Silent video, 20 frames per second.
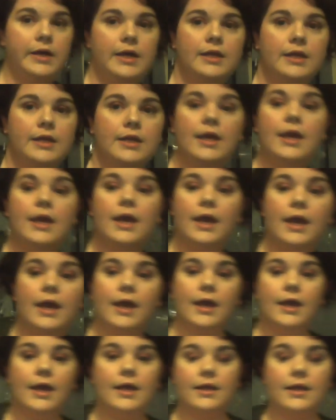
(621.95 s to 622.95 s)
it,
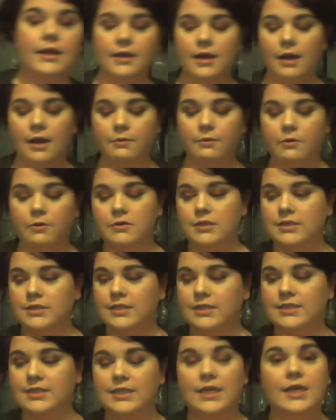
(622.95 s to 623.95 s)
and I'm going to
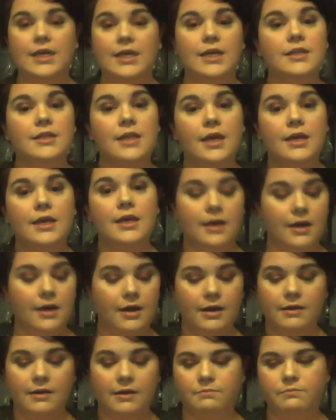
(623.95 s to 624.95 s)
succeed like
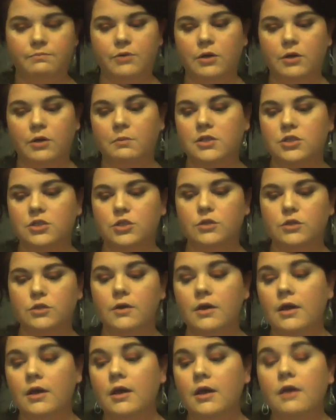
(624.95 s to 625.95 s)
I pretty much
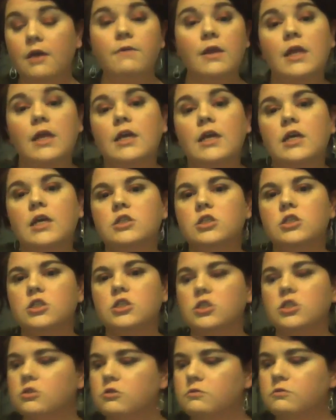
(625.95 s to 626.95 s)
feel like I
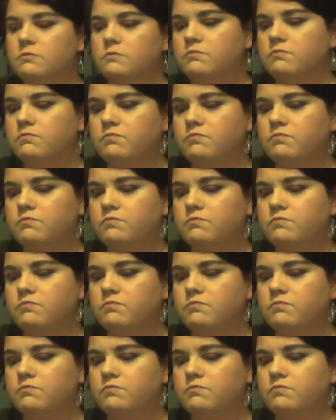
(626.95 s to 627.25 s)
do.